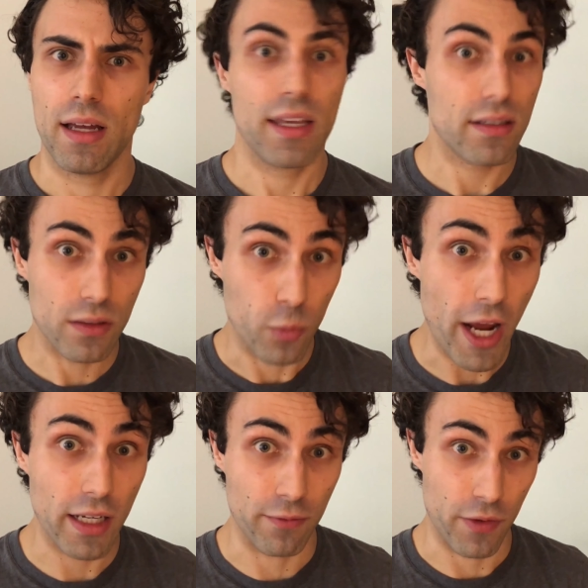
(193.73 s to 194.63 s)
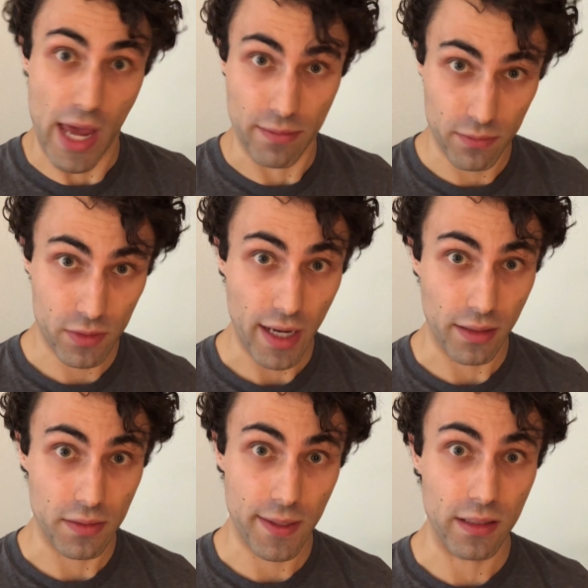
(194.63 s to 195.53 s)
He isn't waiting for that
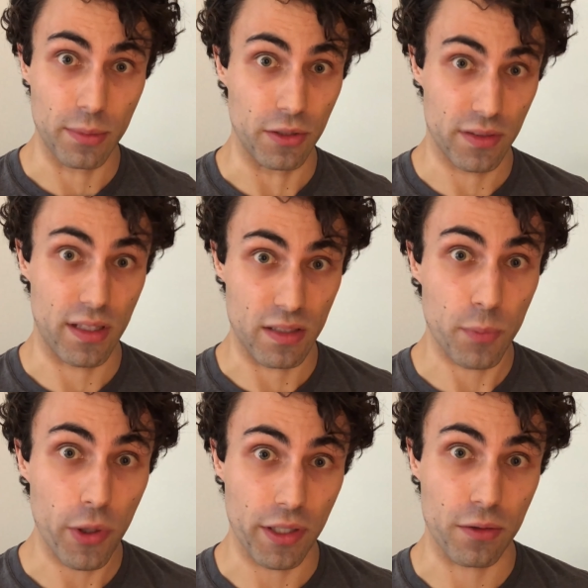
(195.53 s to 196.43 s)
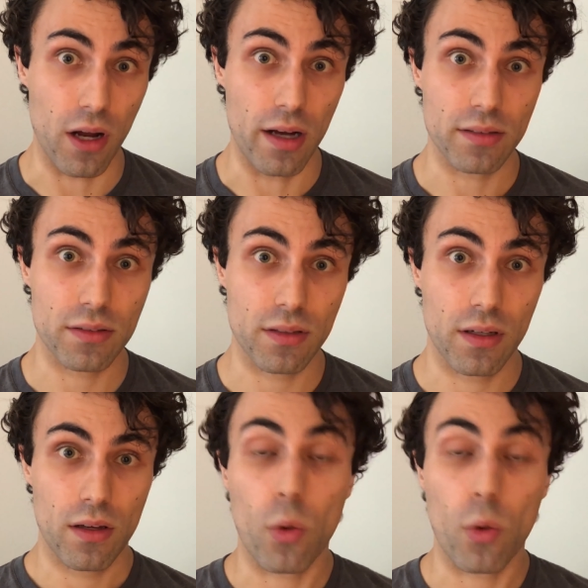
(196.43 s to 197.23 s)
second syllable to get his point across.